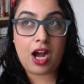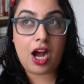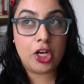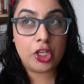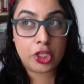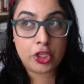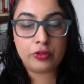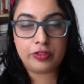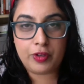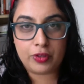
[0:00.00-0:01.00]
a
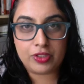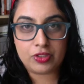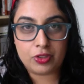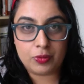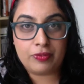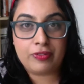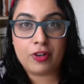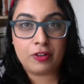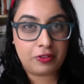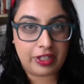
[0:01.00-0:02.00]
huge focus group
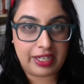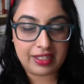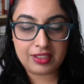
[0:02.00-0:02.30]
for free.